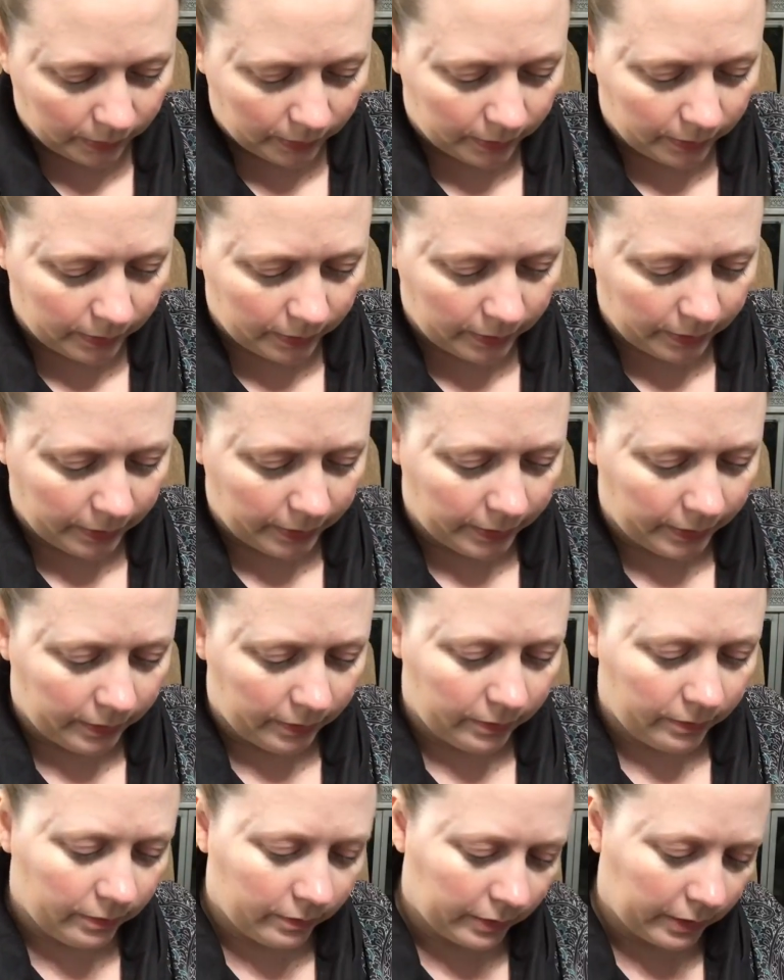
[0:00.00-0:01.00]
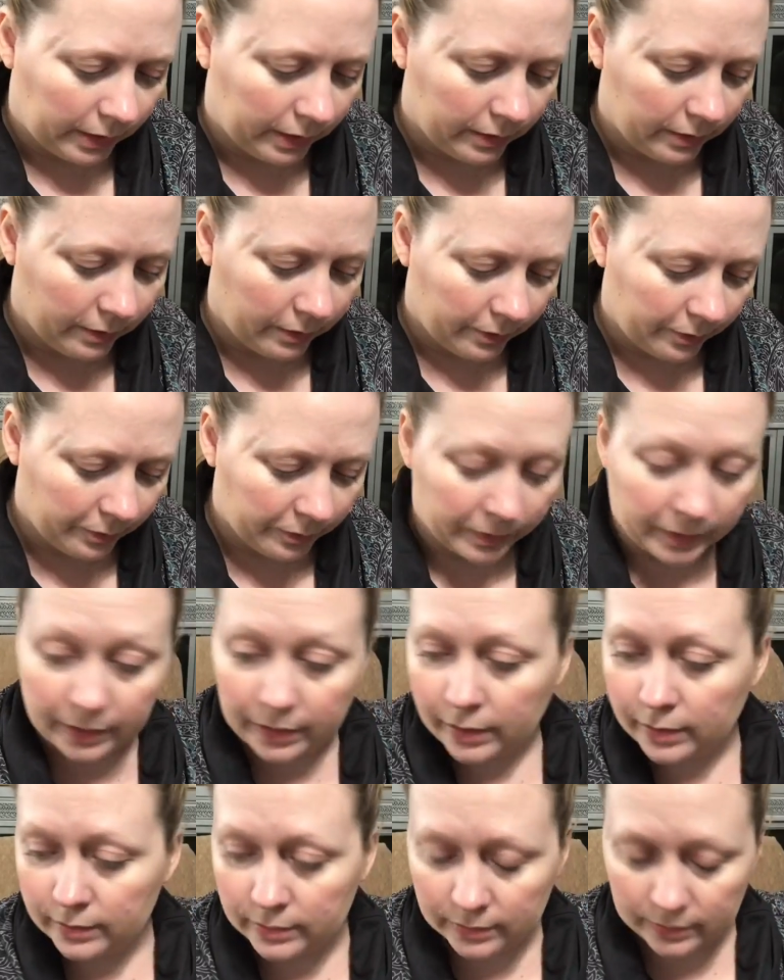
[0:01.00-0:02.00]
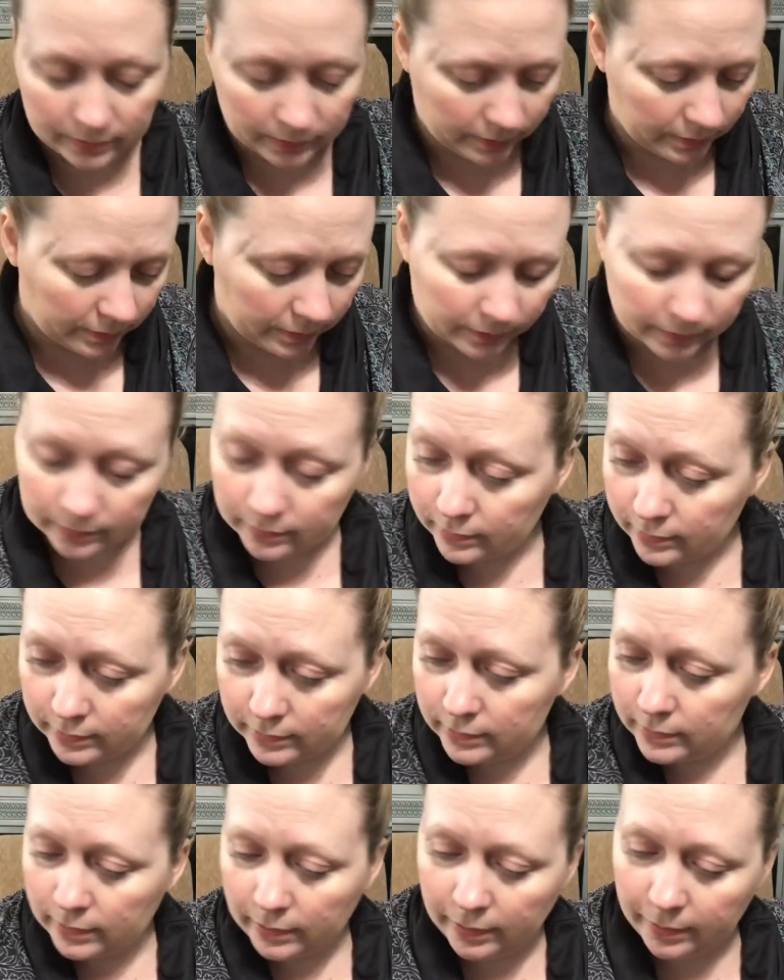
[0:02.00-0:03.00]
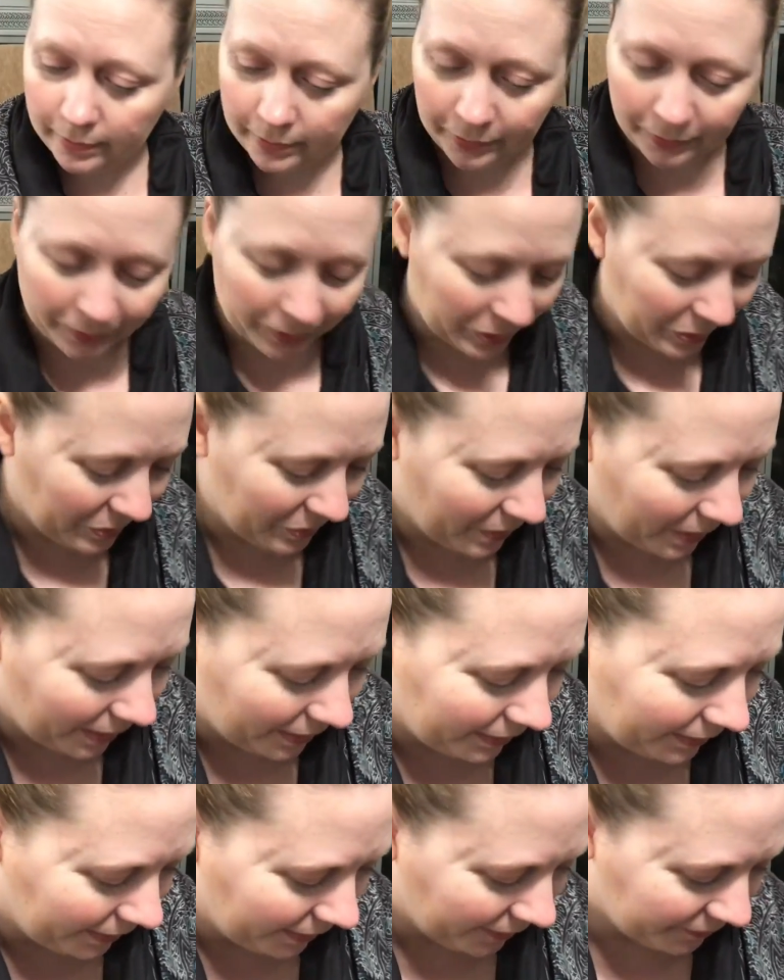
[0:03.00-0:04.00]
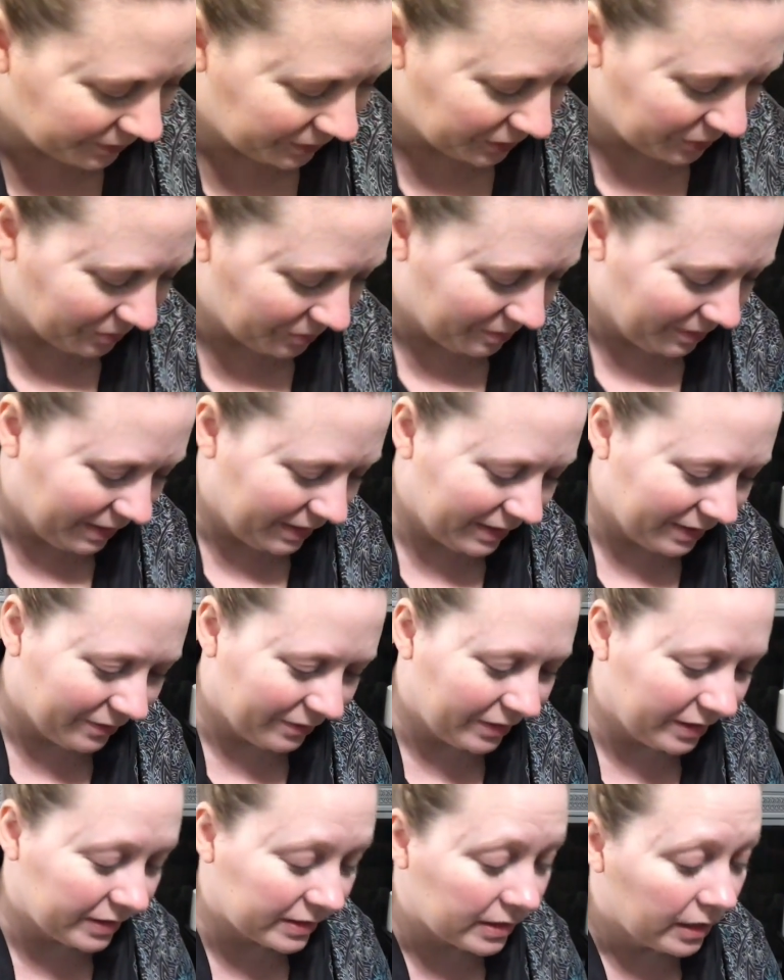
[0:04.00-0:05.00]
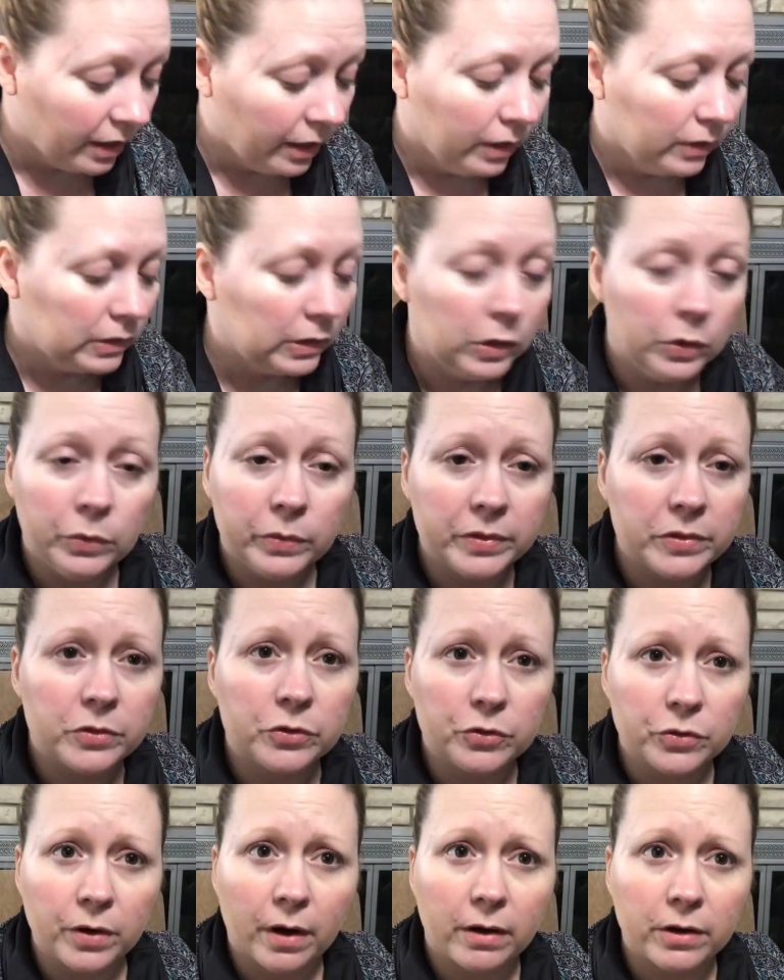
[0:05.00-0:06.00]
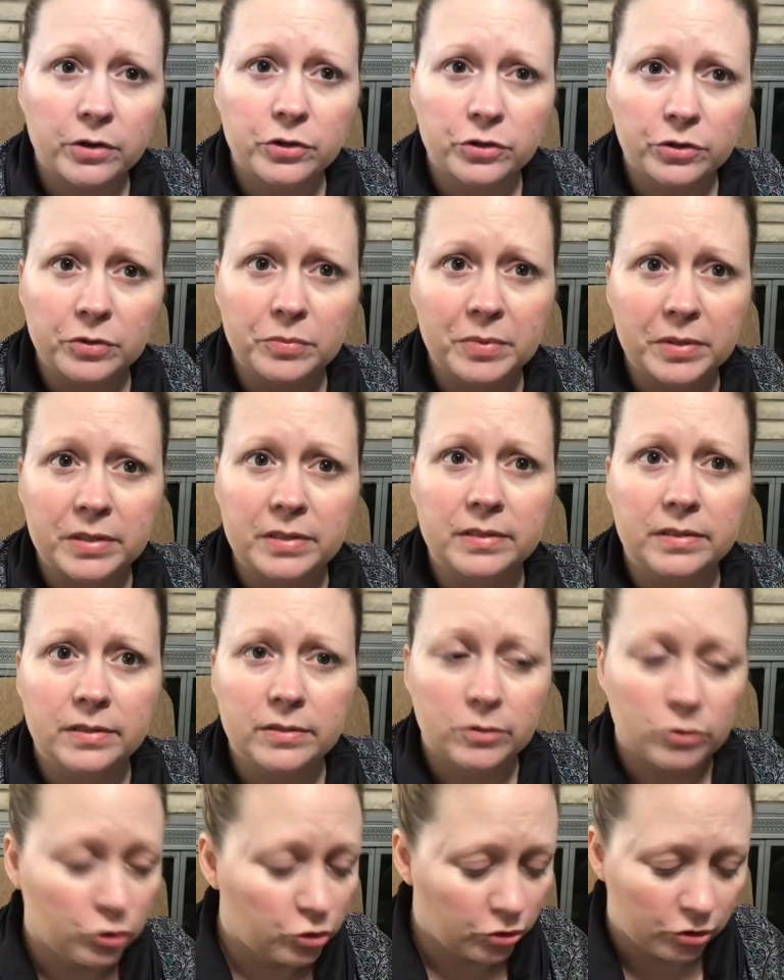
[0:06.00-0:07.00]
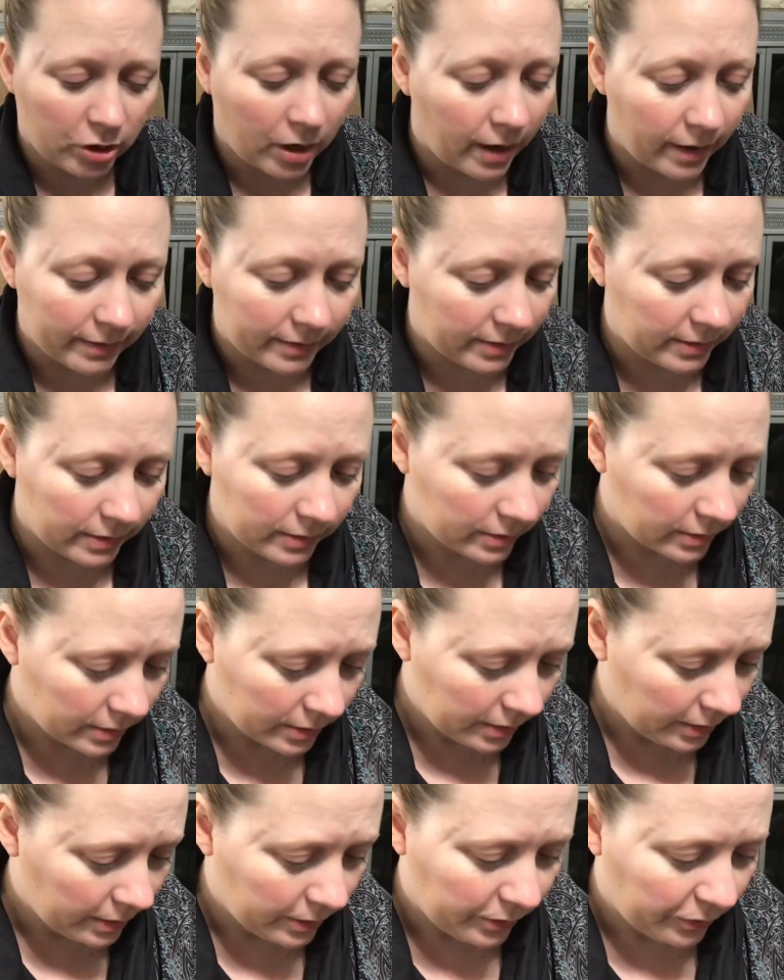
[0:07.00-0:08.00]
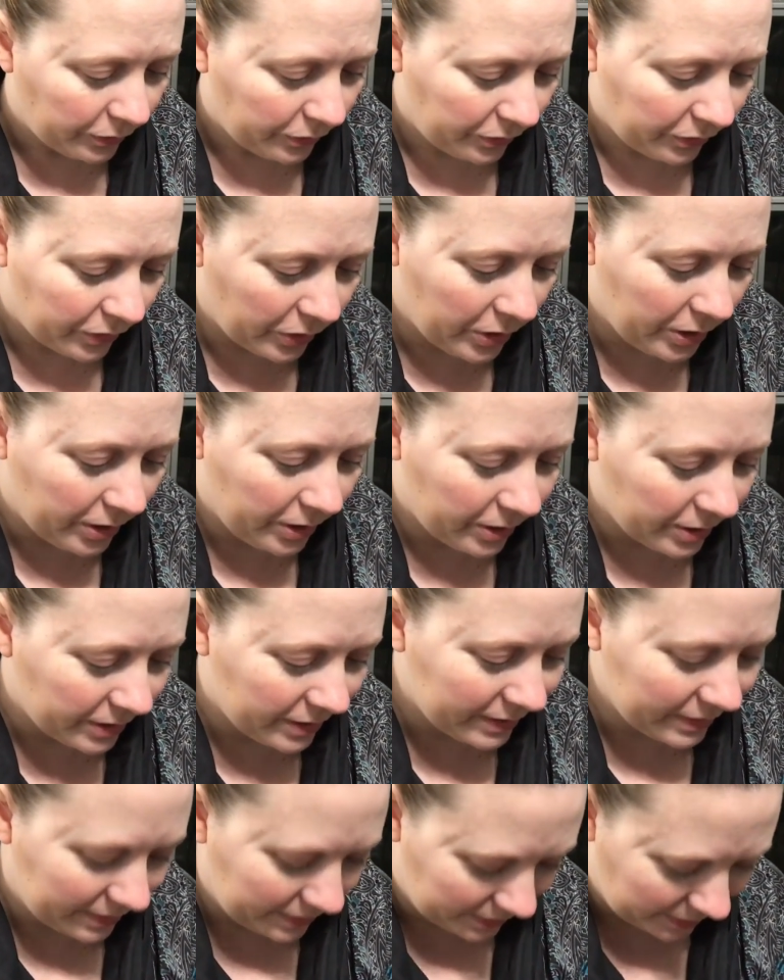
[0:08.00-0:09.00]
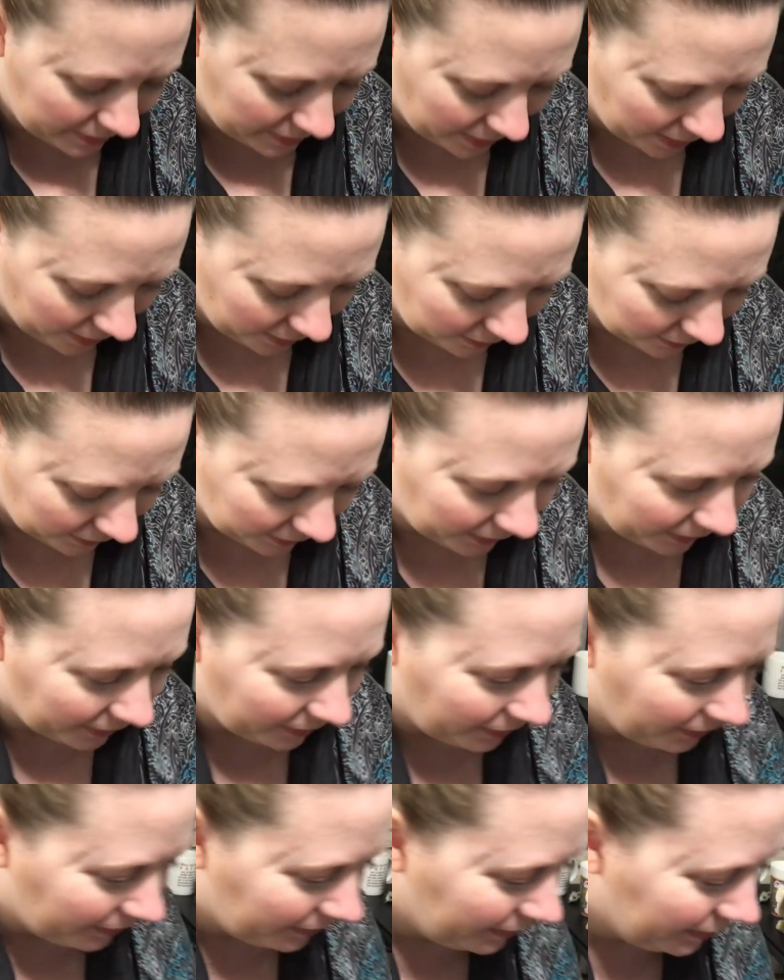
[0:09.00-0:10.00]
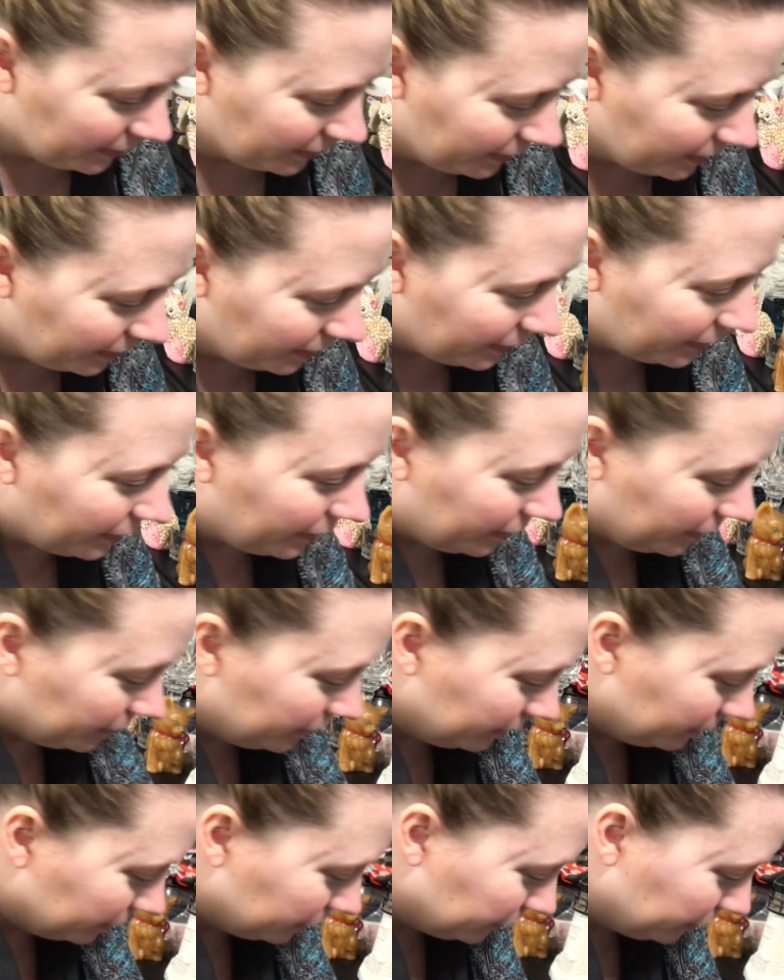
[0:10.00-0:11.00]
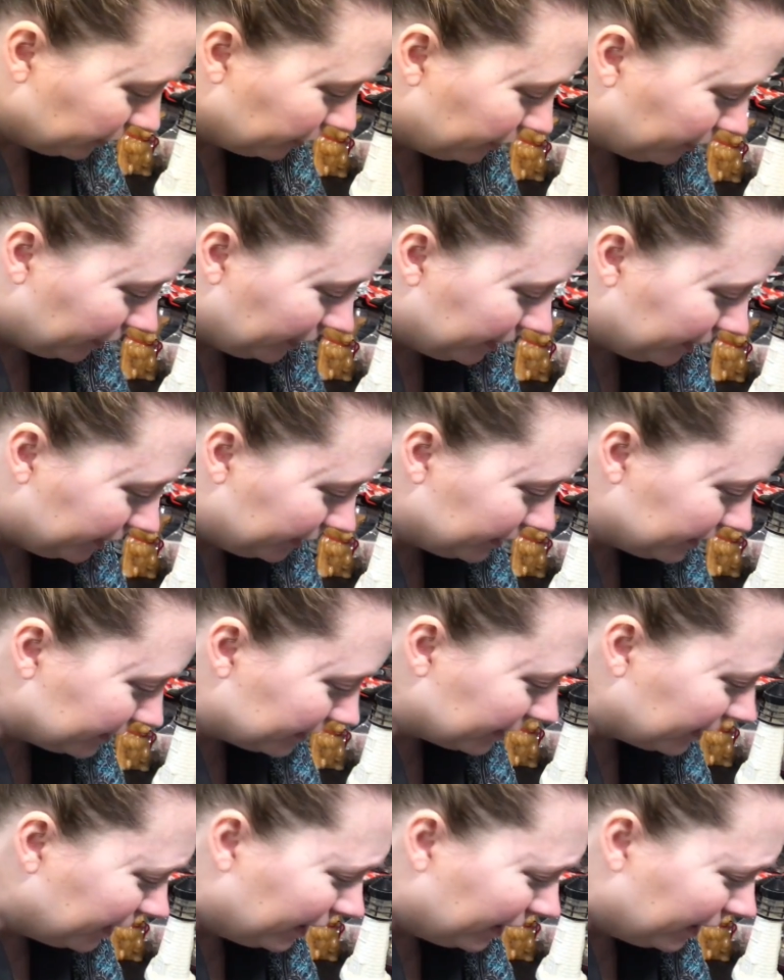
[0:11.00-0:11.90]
Alright, oh god, another one of these. I don't know why they have so many of these. Lewis Drug should be shot for selling all of these.